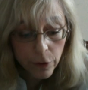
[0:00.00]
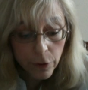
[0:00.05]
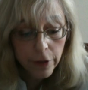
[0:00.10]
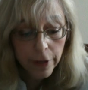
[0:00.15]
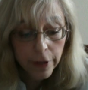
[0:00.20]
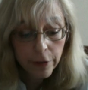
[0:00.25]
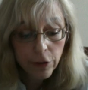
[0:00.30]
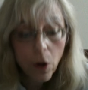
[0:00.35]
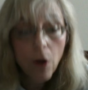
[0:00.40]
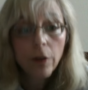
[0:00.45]

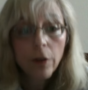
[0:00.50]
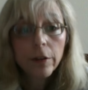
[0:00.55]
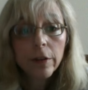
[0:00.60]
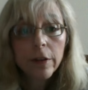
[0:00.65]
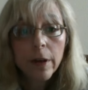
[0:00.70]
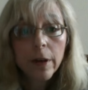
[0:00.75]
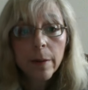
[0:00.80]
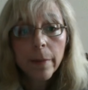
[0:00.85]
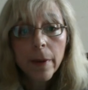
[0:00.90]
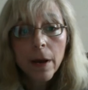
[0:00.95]
and talk to
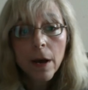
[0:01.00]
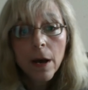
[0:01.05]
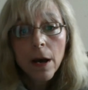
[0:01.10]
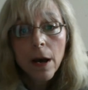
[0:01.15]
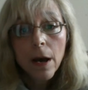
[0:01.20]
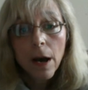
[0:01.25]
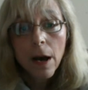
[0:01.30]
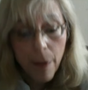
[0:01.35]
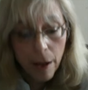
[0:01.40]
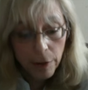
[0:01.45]
them
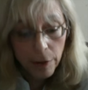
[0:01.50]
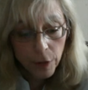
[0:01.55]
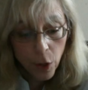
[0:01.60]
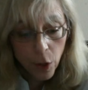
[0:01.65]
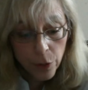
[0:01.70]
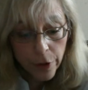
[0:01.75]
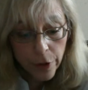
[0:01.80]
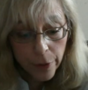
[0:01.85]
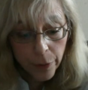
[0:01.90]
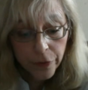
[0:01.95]
about
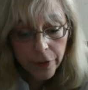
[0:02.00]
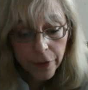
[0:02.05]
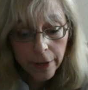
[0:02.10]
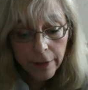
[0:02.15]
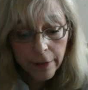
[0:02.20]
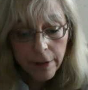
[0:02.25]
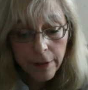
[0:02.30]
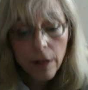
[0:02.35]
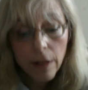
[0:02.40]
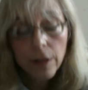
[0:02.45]
low-dose
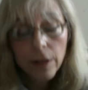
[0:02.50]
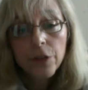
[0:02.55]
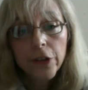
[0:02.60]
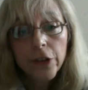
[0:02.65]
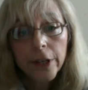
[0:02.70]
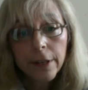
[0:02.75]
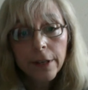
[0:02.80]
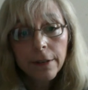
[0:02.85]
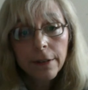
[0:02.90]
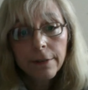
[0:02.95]

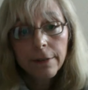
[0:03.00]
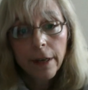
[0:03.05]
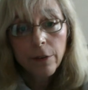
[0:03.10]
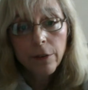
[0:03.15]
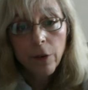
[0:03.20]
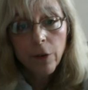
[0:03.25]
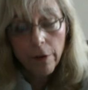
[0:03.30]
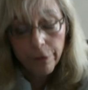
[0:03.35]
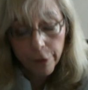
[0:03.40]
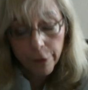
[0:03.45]
technology
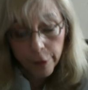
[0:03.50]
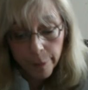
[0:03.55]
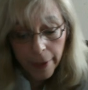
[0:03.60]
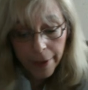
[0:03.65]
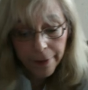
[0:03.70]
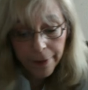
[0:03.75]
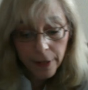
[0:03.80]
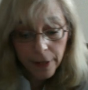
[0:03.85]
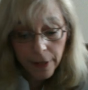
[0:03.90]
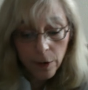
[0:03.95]
that's offered by
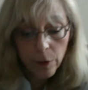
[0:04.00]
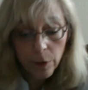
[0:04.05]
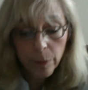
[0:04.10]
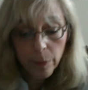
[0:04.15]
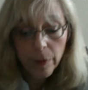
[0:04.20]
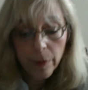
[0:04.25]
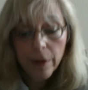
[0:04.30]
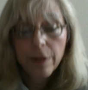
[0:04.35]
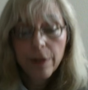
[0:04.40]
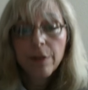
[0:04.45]
the
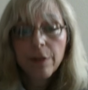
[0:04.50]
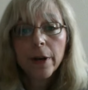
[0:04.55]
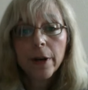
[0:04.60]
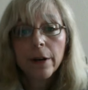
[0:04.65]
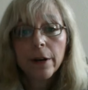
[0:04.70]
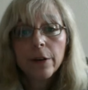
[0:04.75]
OP300?